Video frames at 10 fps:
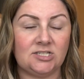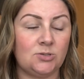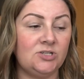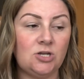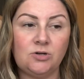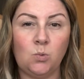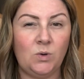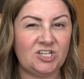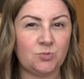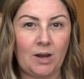So I don't know
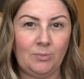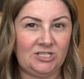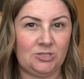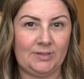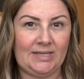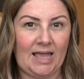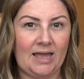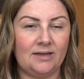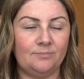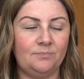which way we do it
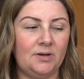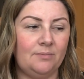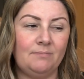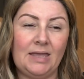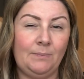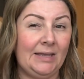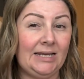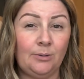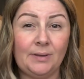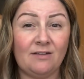yet, but maybe a
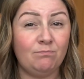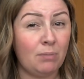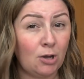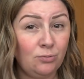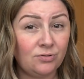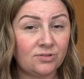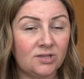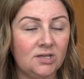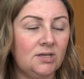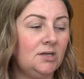little bit of both.
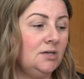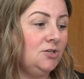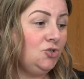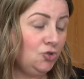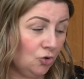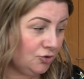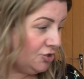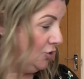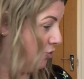Not too